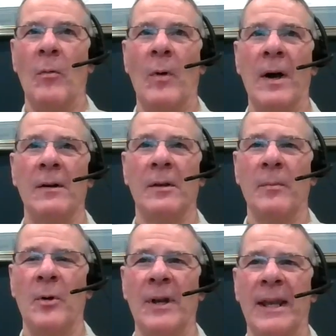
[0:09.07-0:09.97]
Well,
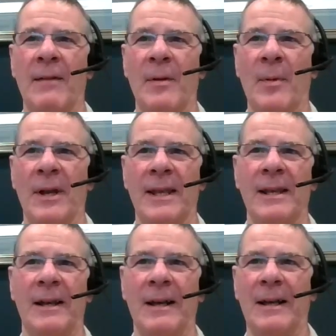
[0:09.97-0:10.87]
good morning,
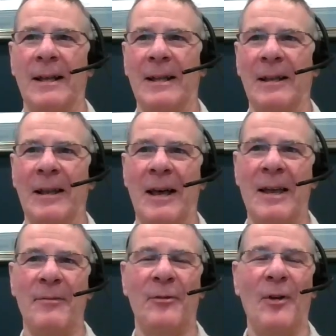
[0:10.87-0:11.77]
everybody.
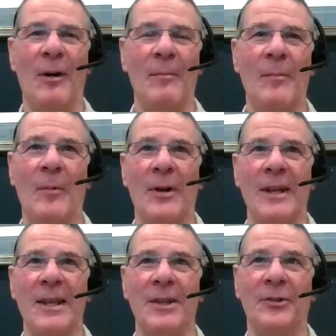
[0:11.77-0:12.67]
Live from what
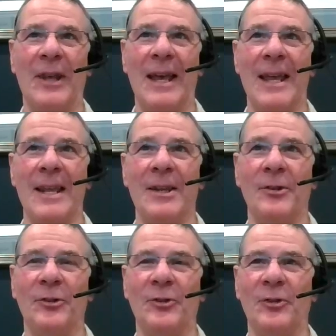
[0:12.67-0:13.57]
is a
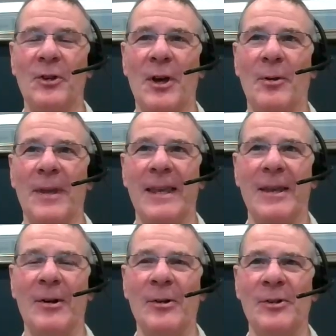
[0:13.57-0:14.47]

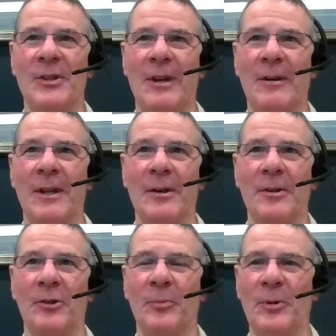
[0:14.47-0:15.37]
snowy Ontario
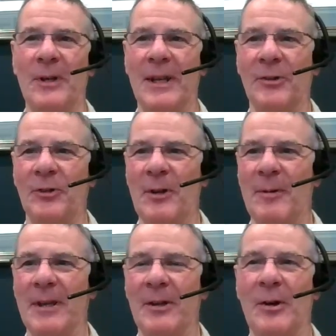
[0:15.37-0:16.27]
this morning, a
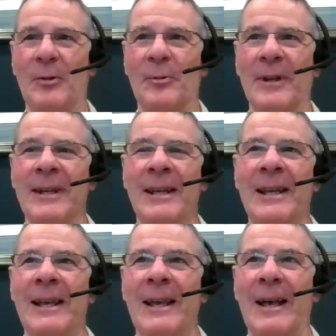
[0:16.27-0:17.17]
snowy and cold one.
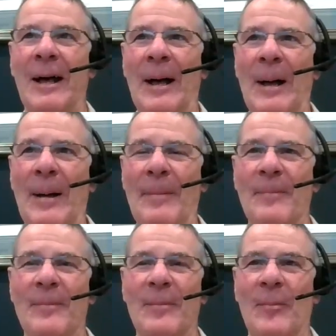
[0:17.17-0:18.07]

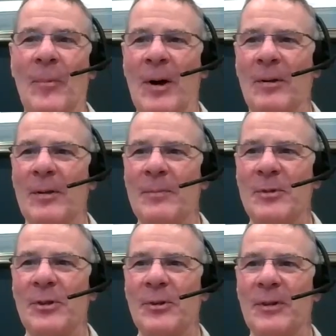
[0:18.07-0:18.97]
Welcome
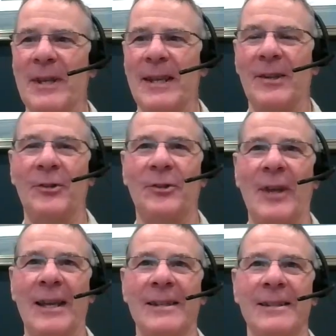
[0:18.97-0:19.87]
to the
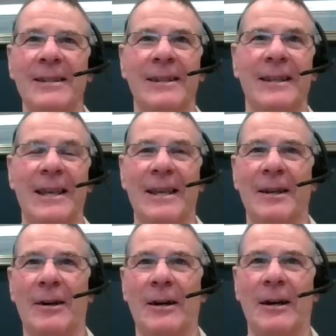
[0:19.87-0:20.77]
second
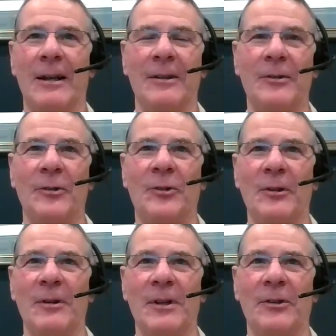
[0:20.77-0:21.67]
in our
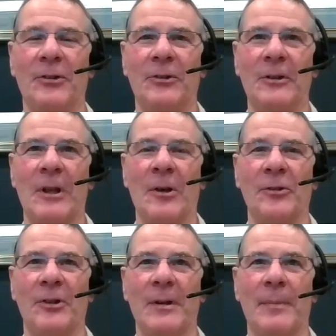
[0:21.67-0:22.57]
series
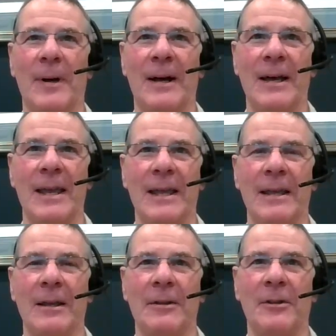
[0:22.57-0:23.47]
hosted
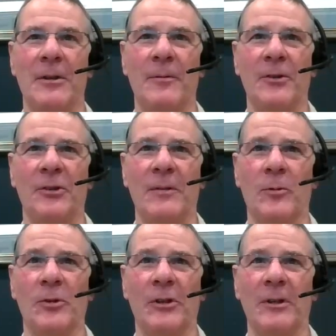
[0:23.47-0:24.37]
by the University of
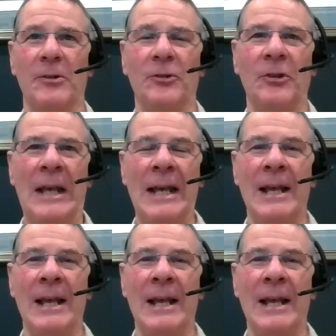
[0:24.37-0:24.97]
Waterloo's